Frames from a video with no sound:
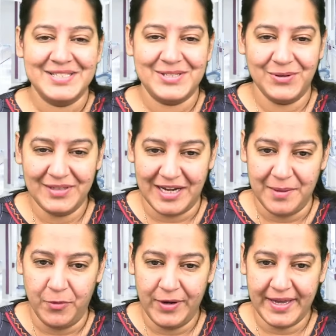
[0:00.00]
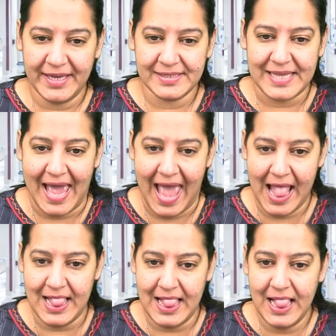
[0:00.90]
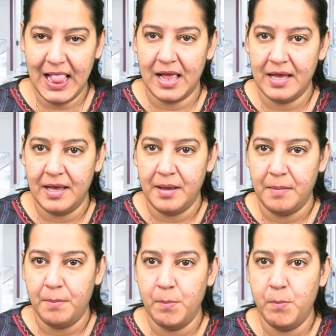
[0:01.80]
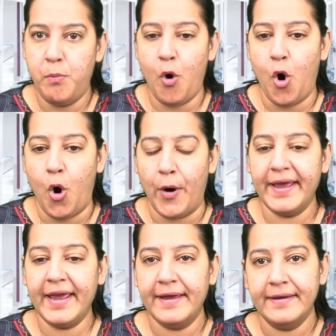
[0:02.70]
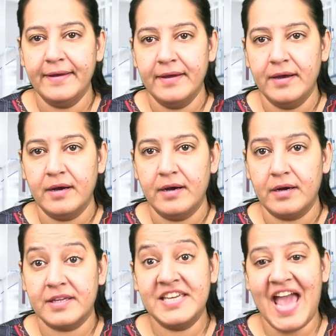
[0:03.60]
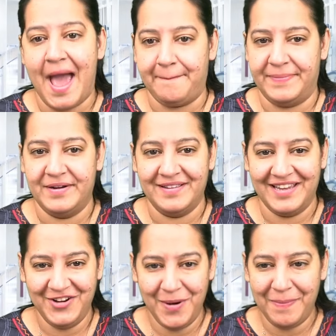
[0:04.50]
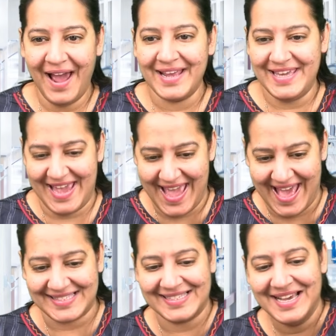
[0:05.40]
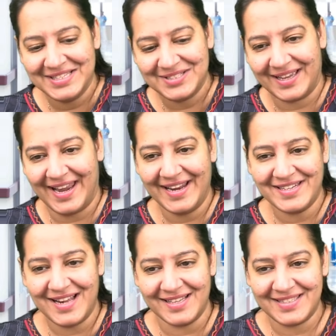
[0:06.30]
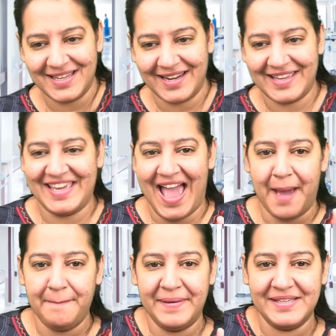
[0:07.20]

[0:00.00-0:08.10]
So the mnemonic is hell, boy, camp. Can you apply? Yes. So the correct answer, camp, is